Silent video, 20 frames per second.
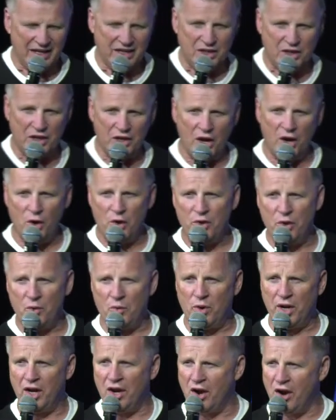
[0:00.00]
to know that
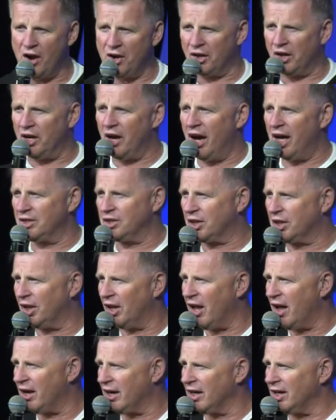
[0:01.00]
we are on God's
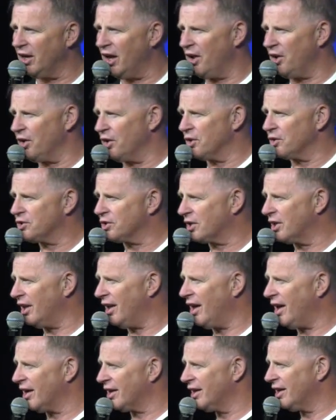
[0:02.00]
clock, not Earth's
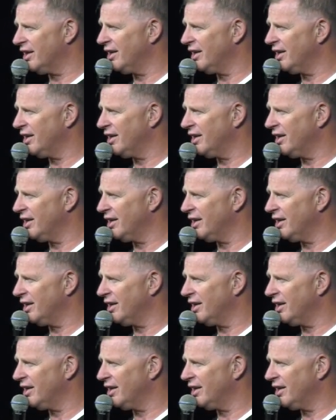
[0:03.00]
clock.